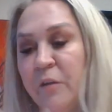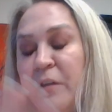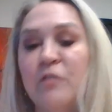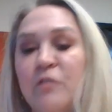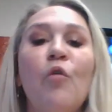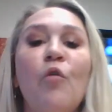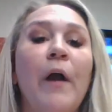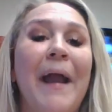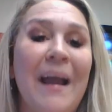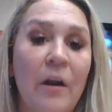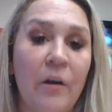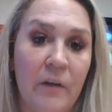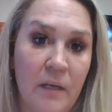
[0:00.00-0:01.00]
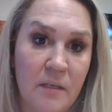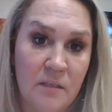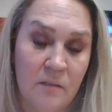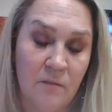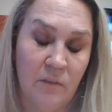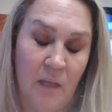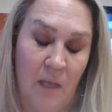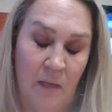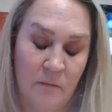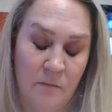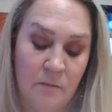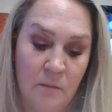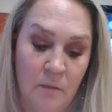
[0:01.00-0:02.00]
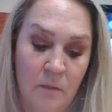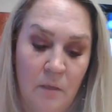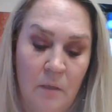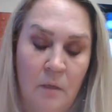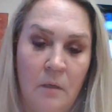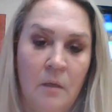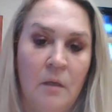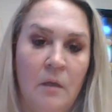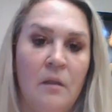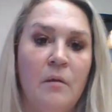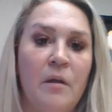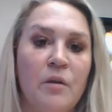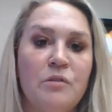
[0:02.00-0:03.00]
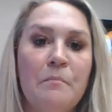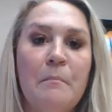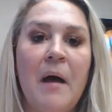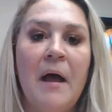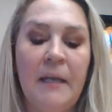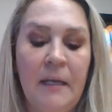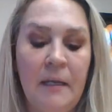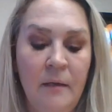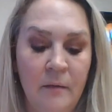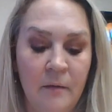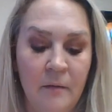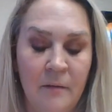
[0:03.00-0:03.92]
or there's four areas of things there's money,